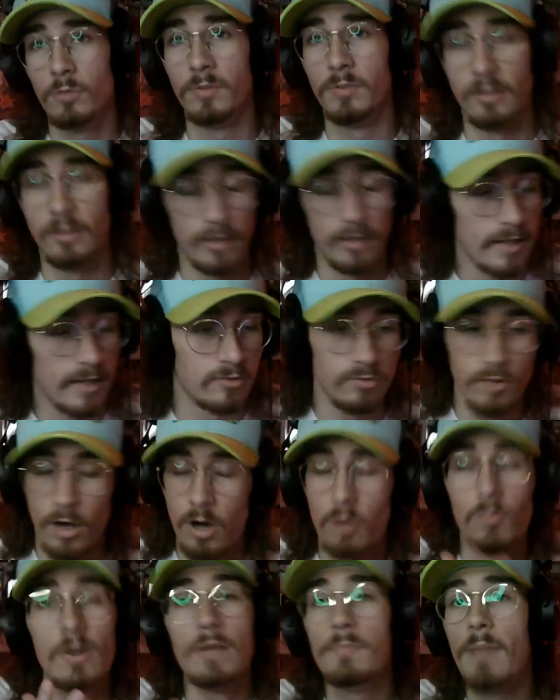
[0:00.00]
and that's
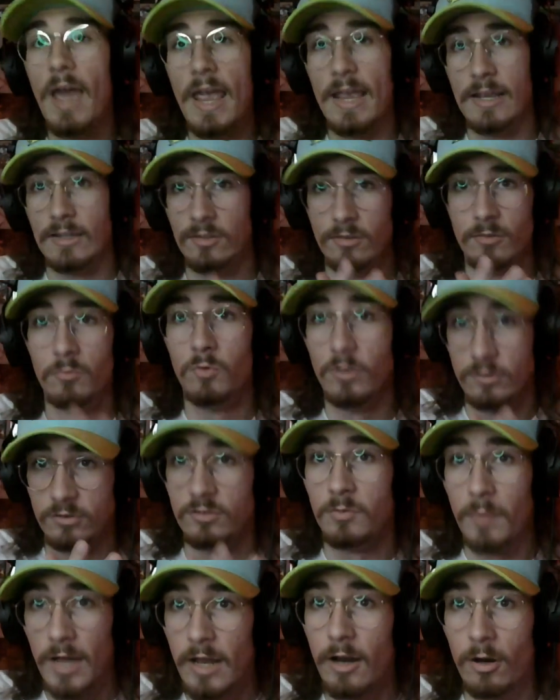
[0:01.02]
all we made was
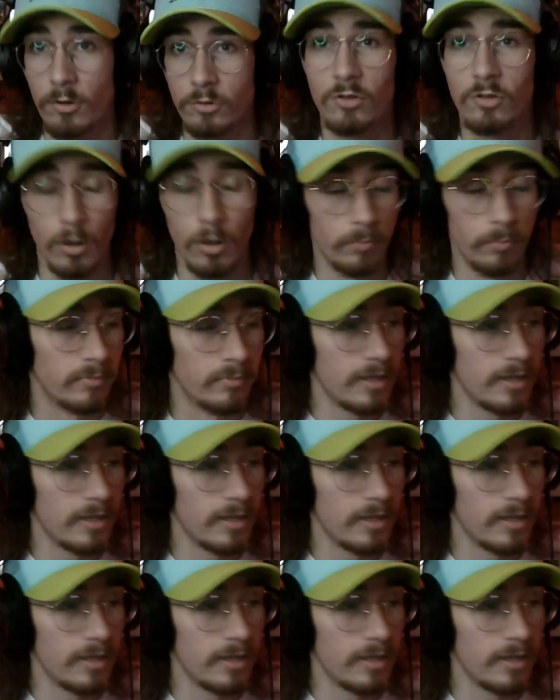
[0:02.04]
tomato soup.